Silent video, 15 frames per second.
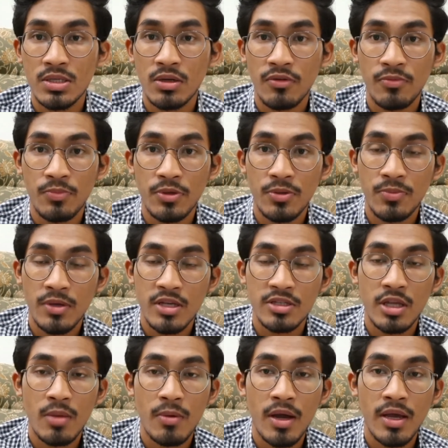of
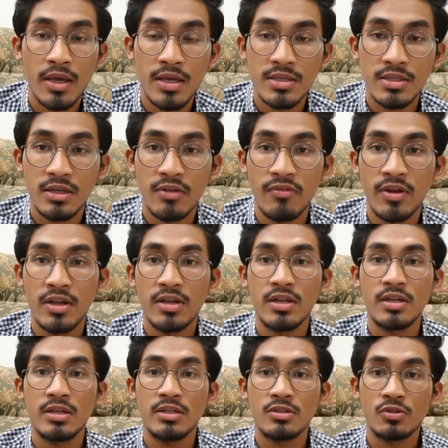Ppsmi is
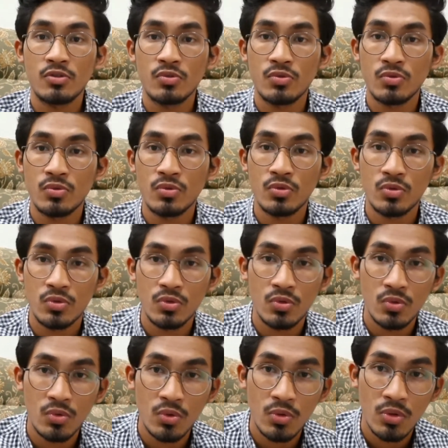divided into
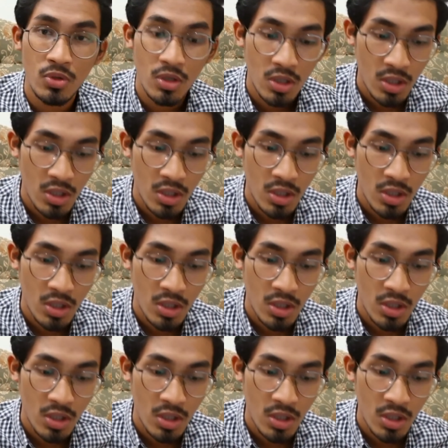two